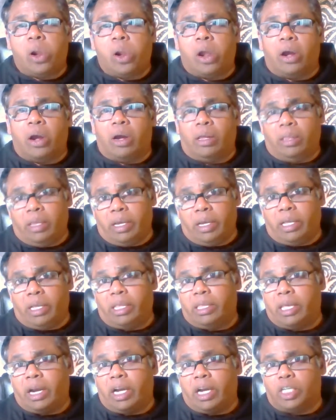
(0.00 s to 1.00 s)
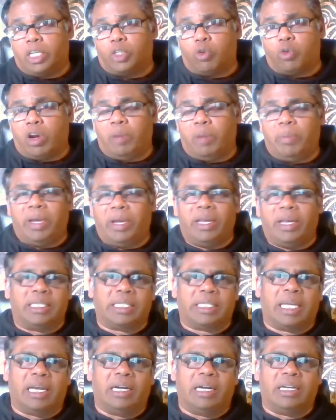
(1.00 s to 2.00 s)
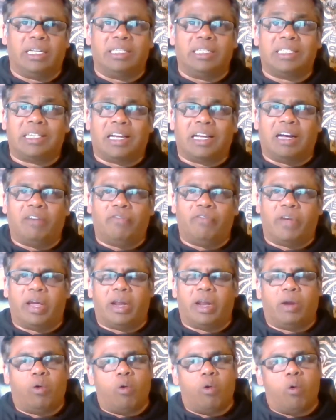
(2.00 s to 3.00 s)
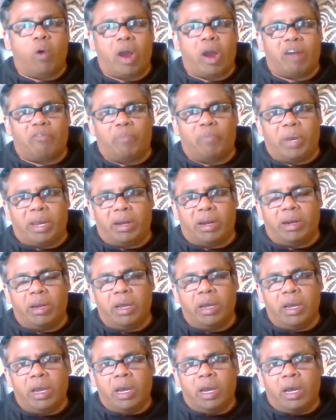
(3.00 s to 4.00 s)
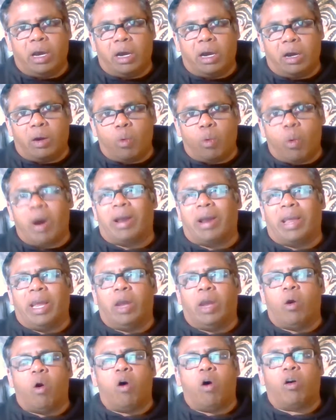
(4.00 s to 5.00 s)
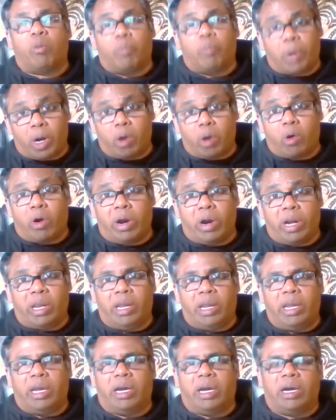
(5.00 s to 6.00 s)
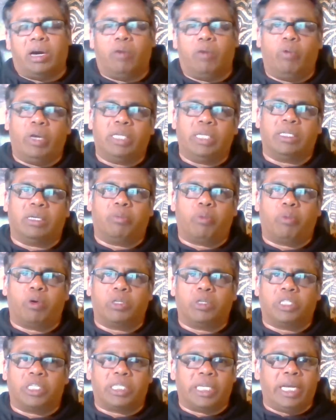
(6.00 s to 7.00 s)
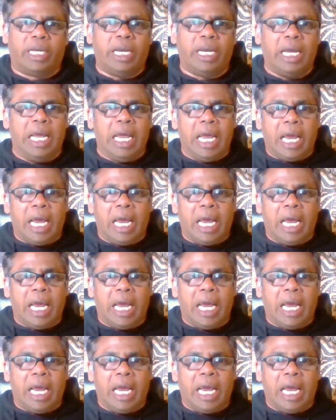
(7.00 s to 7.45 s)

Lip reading: there has only been a skeletal staff and who have been working on priority visa processing.